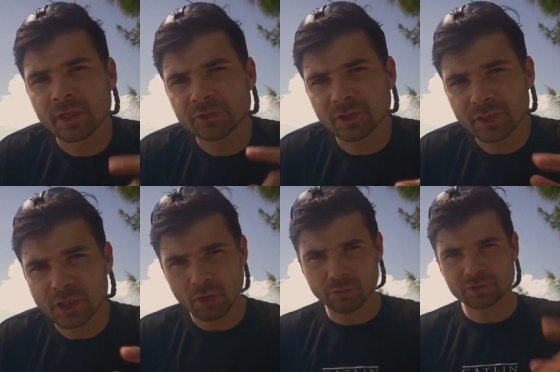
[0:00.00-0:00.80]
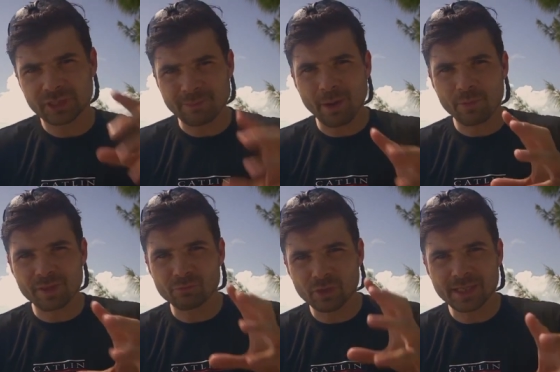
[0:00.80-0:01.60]
So the corals come up
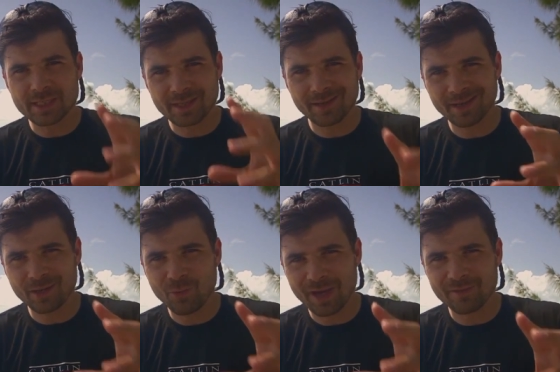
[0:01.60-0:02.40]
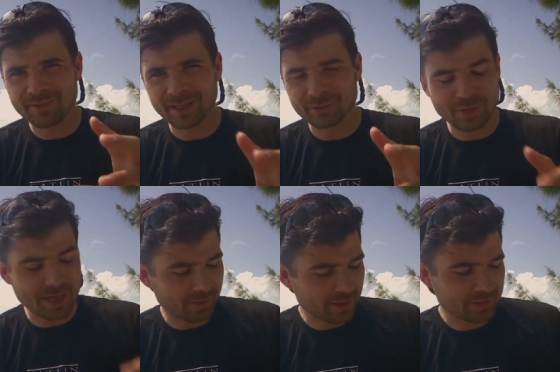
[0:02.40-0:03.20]
with a really cunning way of getting
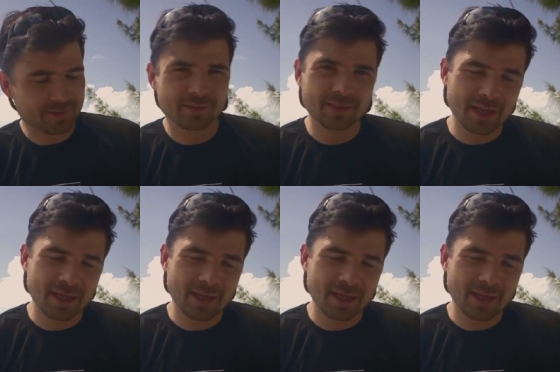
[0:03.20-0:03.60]
around this.